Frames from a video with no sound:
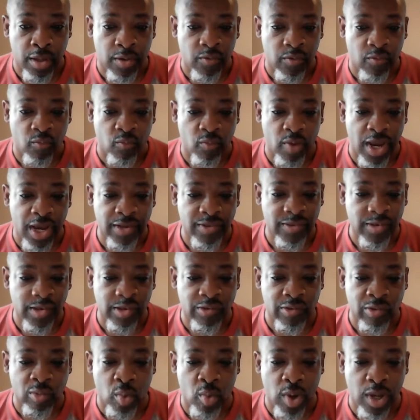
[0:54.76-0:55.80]
Race
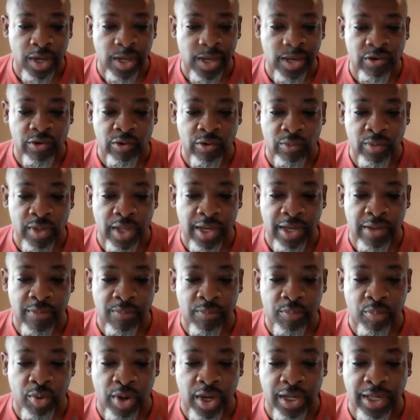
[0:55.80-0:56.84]
is the one issue that
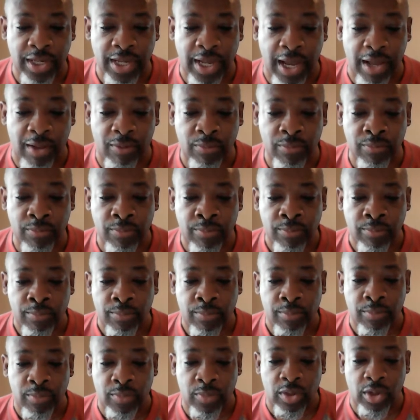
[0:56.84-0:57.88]
can bring down
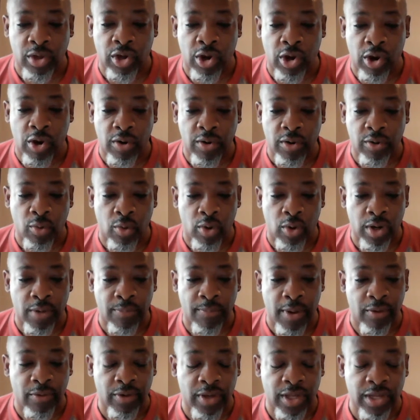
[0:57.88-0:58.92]
the curtain on
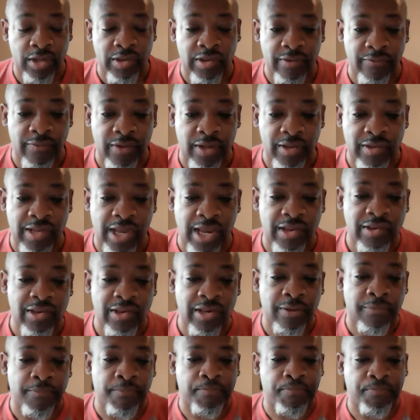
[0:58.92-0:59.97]
American
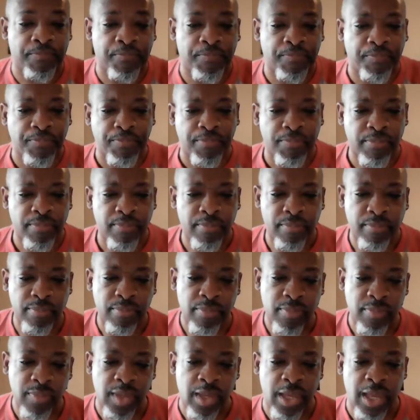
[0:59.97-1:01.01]
civilization.
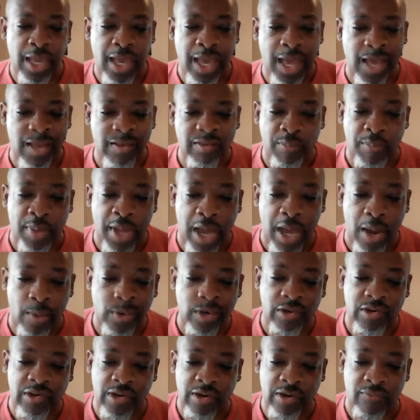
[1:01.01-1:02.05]
It has the power
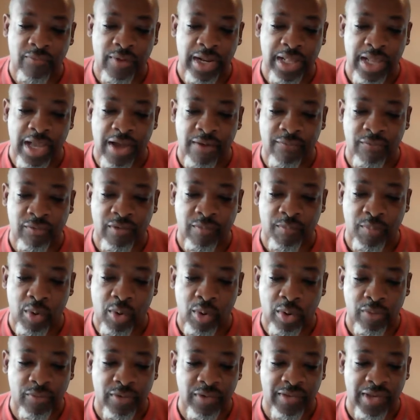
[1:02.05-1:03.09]
to generate levels of
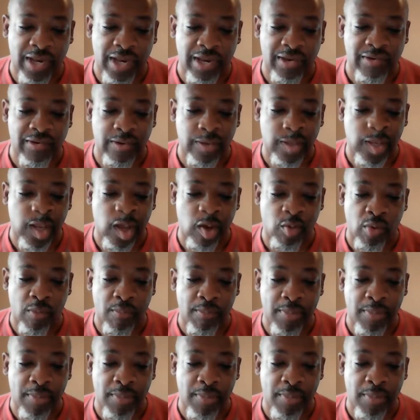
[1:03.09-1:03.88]
polarization that will